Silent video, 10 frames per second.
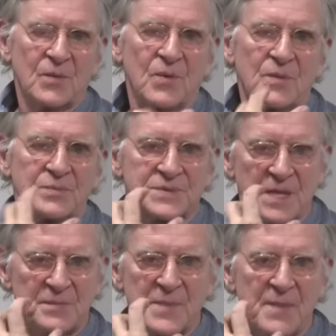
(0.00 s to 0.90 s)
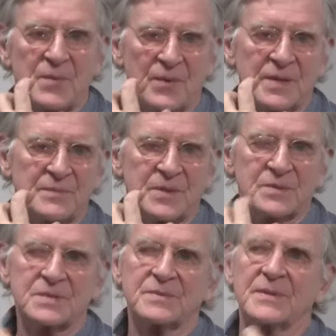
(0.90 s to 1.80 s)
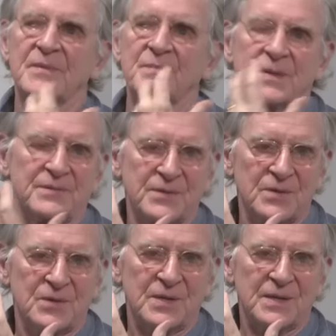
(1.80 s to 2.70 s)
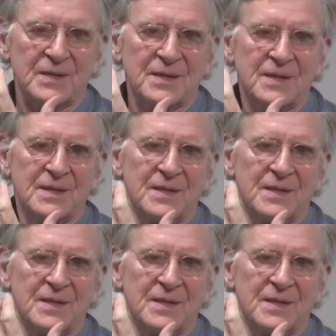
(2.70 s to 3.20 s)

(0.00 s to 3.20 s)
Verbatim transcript: or some memory, because he became a bit of a yogi,